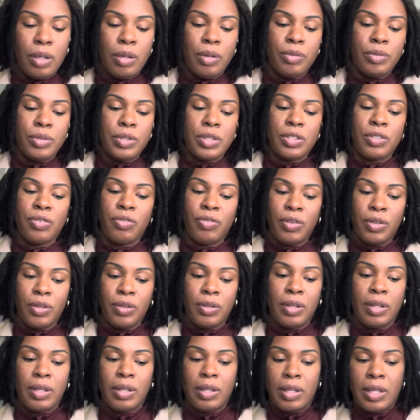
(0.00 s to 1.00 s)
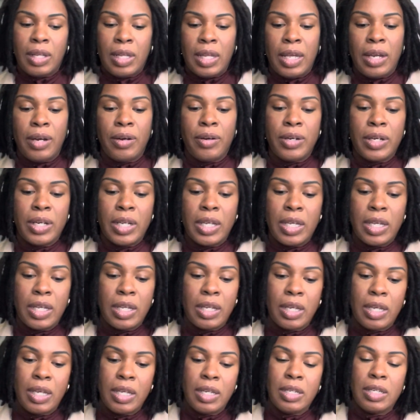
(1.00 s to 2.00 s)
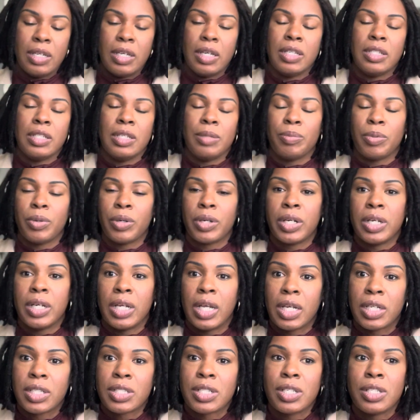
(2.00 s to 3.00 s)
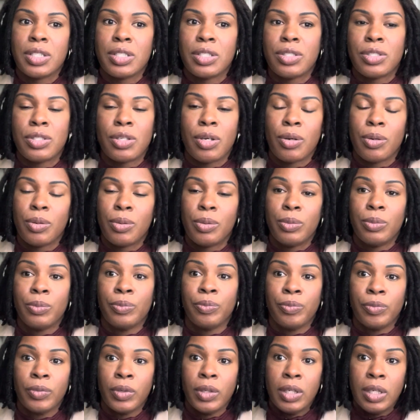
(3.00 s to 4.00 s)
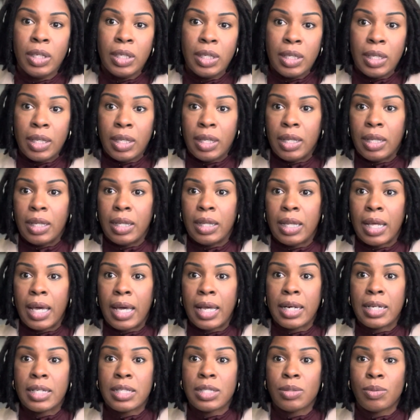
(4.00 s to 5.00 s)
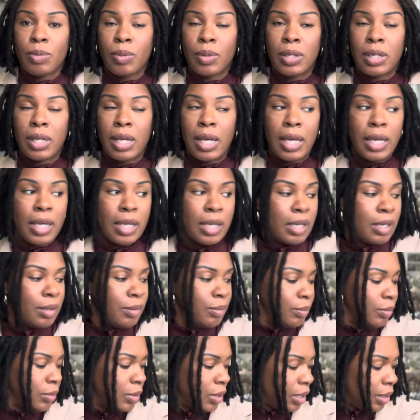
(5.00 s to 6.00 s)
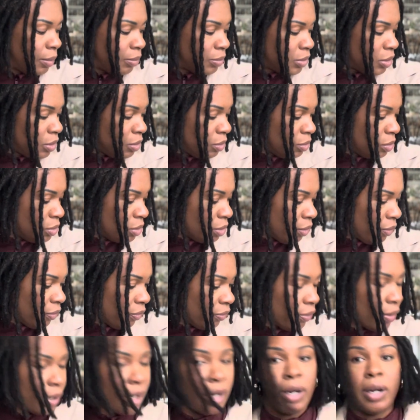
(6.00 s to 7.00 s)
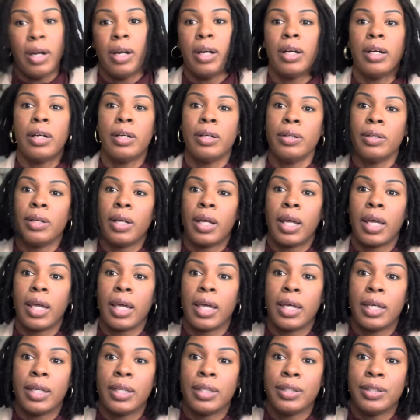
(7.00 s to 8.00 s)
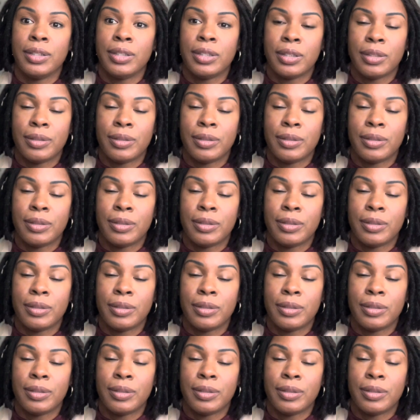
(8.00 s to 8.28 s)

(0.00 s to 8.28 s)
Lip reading: just feel clarity and a deeper connection. So that is what I am up to so far. And